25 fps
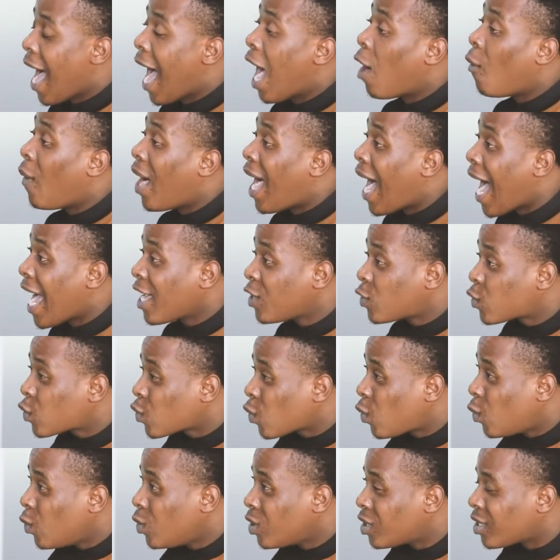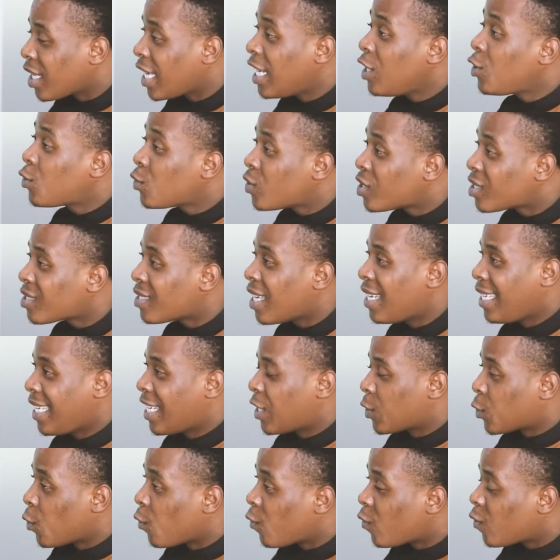our high schools into
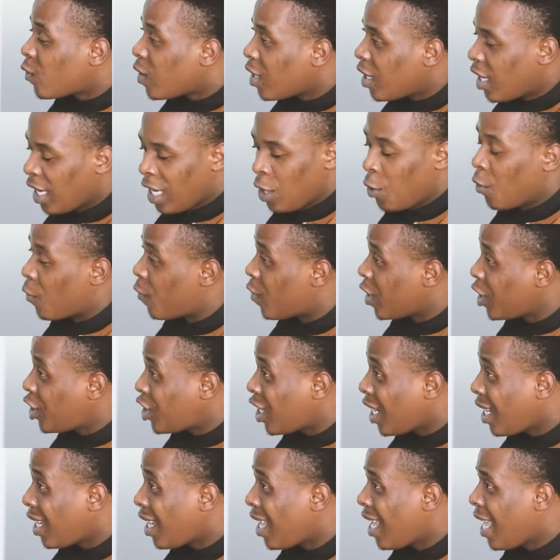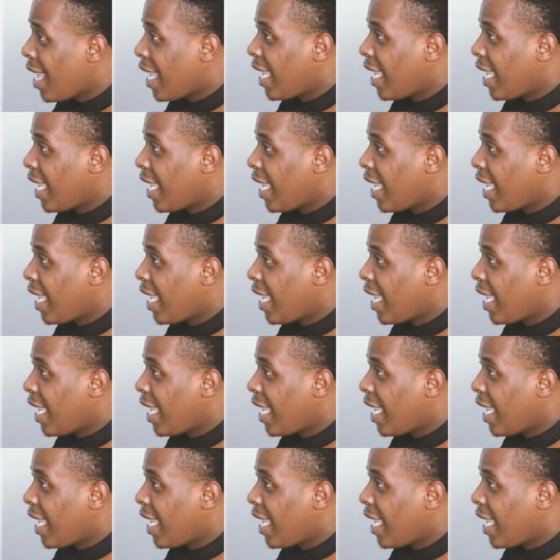centers of innovation,